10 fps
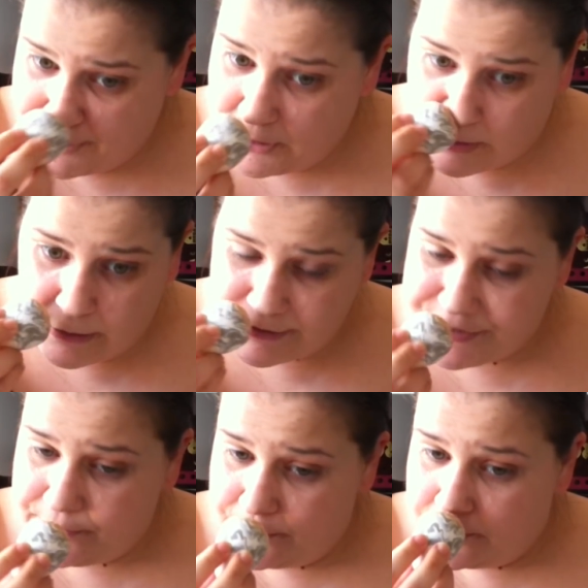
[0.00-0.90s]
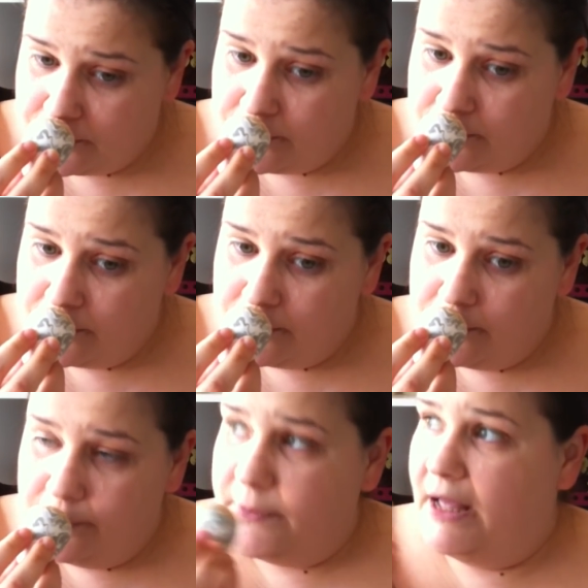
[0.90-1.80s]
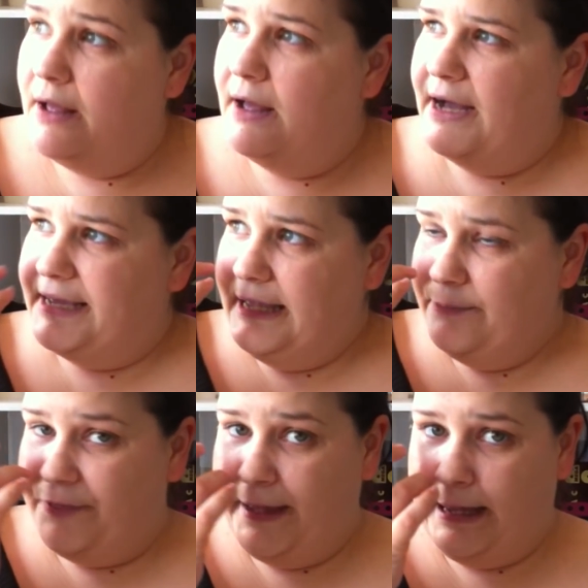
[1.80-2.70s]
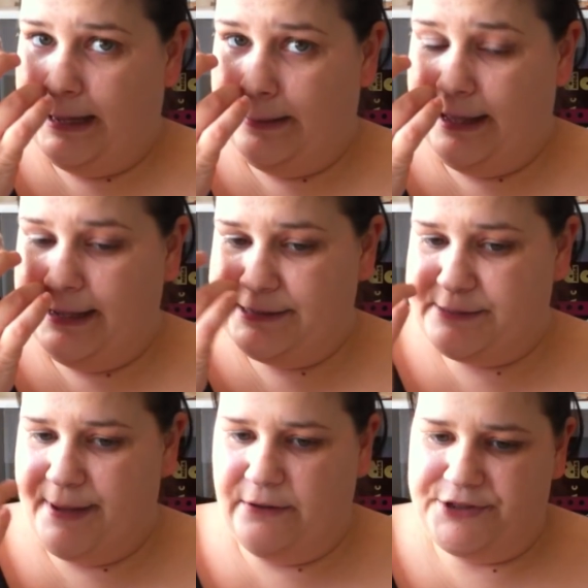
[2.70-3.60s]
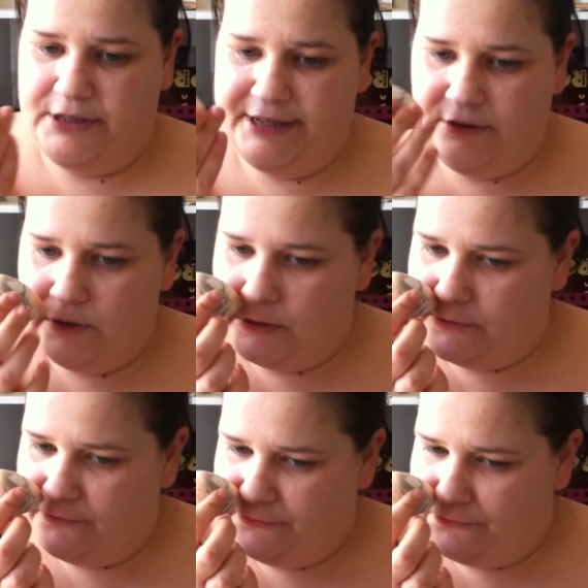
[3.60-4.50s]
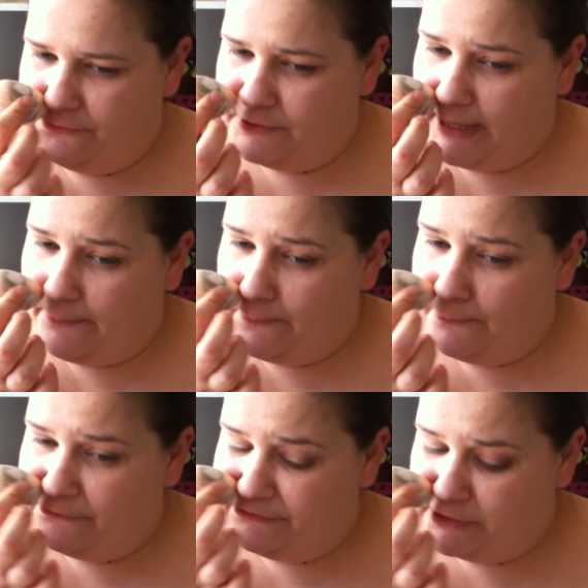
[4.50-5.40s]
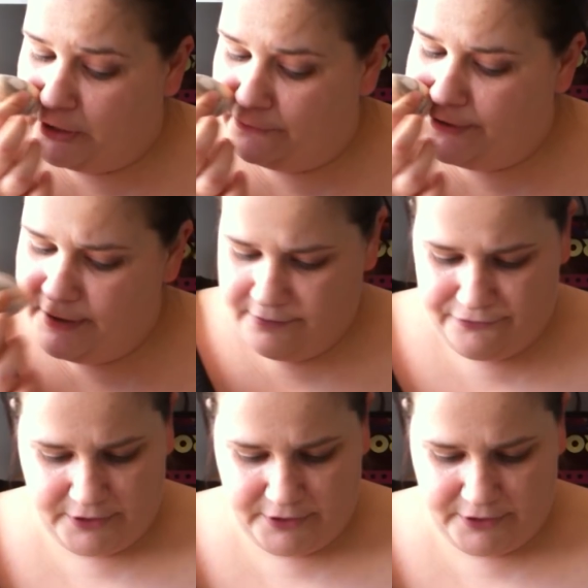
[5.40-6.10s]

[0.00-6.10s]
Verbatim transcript: But I keep thinking that it smells a little flowery.